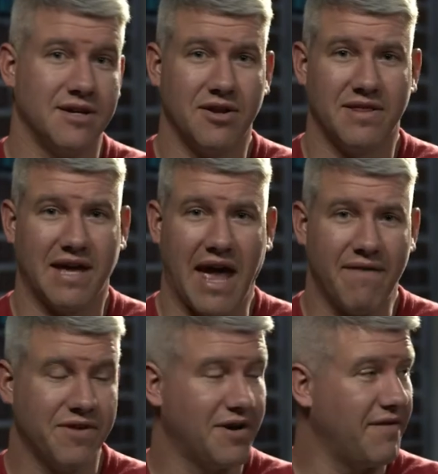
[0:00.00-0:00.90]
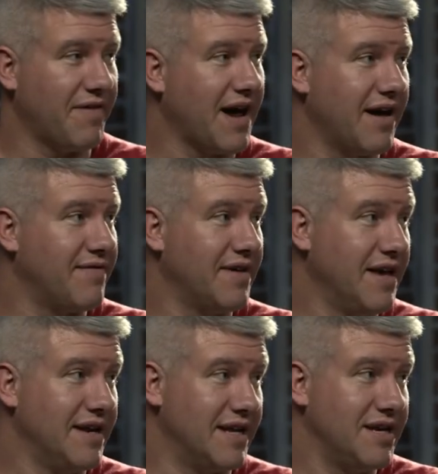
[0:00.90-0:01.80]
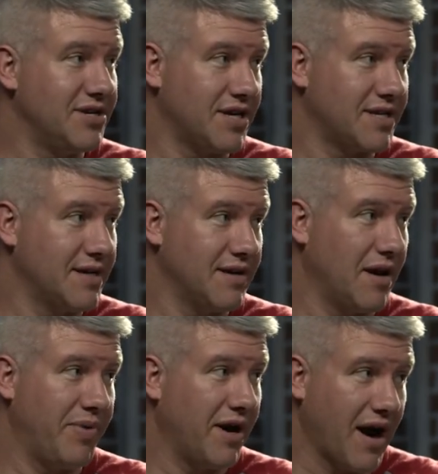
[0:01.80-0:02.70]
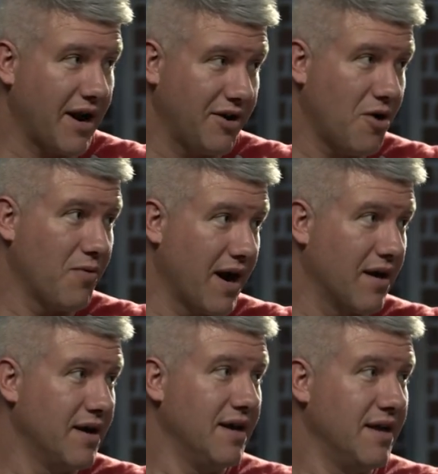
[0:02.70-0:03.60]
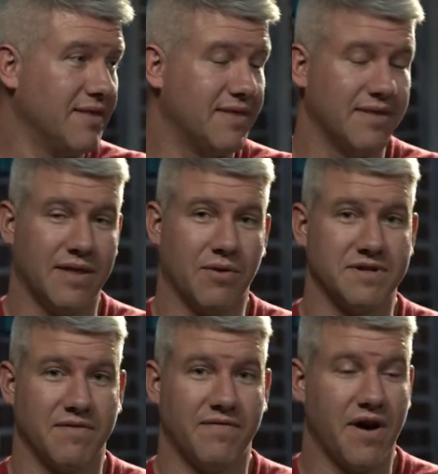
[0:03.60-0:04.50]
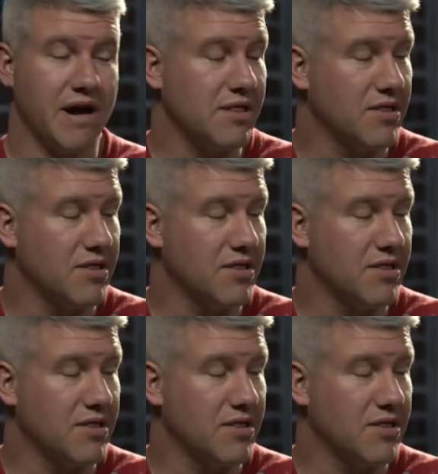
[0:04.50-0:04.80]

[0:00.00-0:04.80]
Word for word: You know, the F-35 didn't just appear out of nowhere. There was a very